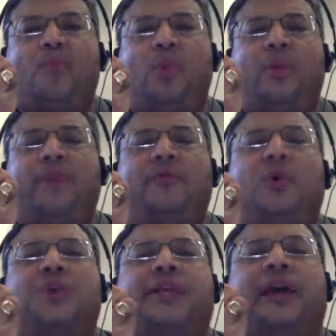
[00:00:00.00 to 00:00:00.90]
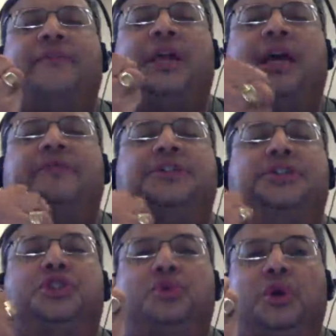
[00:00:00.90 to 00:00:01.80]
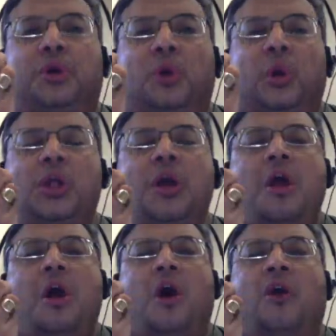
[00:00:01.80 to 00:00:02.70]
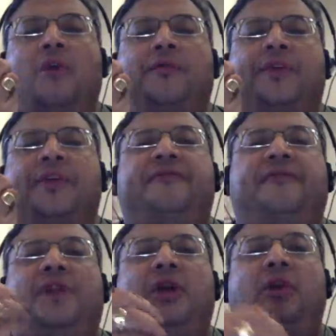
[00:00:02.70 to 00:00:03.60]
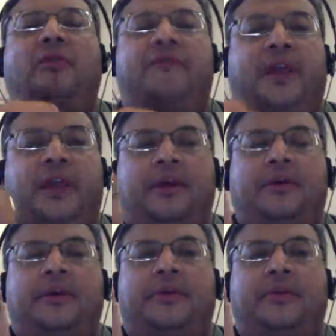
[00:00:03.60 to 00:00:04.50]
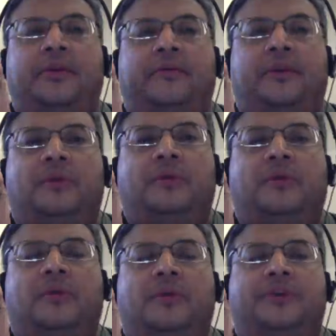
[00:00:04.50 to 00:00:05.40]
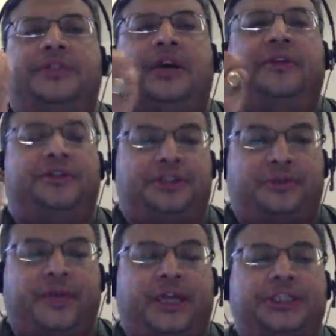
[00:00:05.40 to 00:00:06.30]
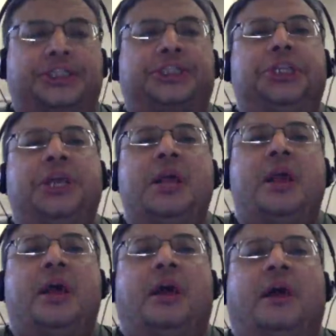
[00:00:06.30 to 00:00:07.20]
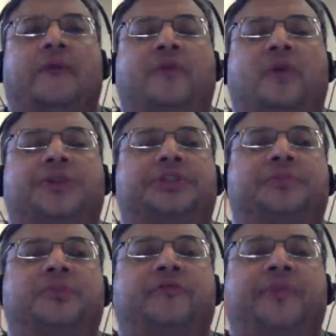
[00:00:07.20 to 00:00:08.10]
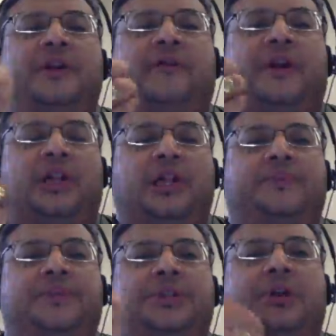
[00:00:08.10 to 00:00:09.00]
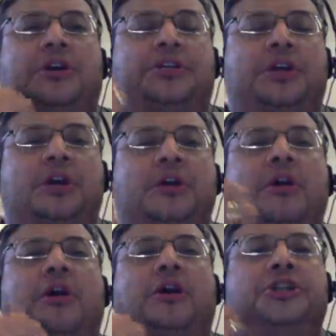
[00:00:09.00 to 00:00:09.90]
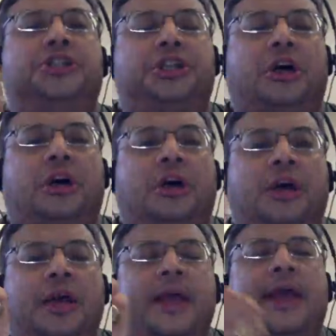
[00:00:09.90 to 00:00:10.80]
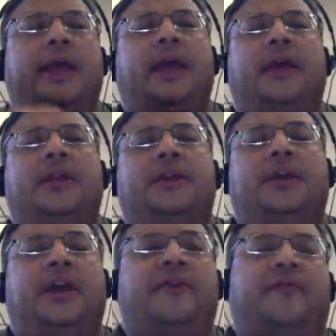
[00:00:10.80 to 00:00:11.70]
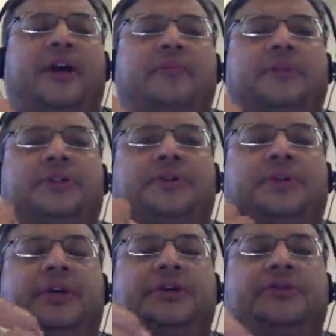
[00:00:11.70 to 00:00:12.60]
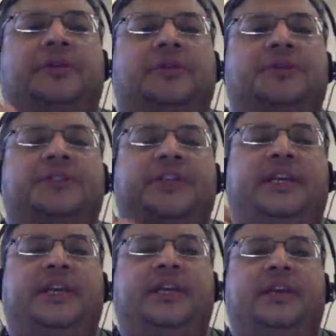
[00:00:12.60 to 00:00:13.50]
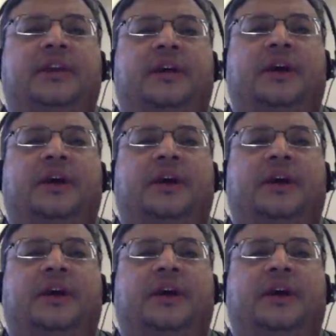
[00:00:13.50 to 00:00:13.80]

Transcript: we of course have a lot of control over the flow of air through the vocal cords, how they're stretched. Of course, the movement of our lips, our tongue, our jaw, and the diaphragm muscle that controls the